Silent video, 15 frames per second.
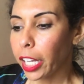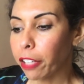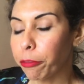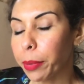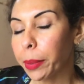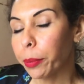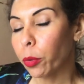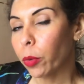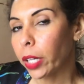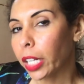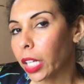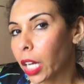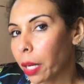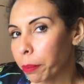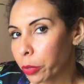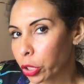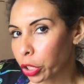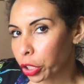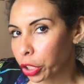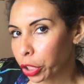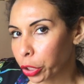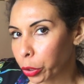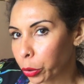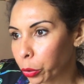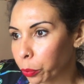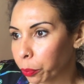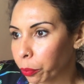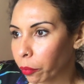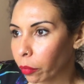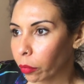want to come to
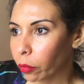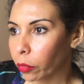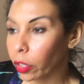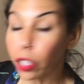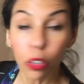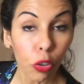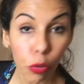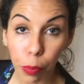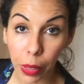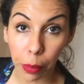you, new